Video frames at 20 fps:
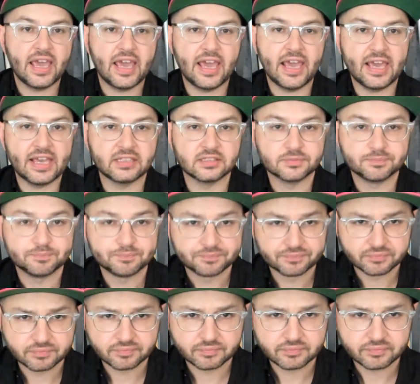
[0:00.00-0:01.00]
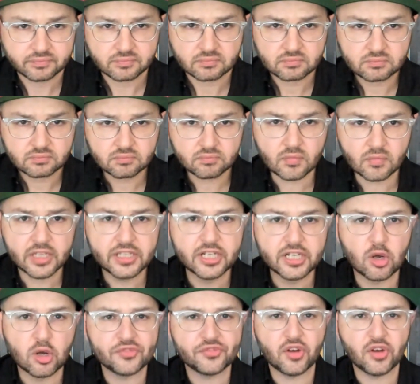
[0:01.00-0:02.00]
And, you
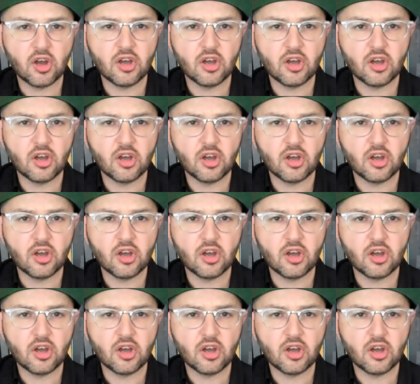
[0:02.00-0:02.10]
know, if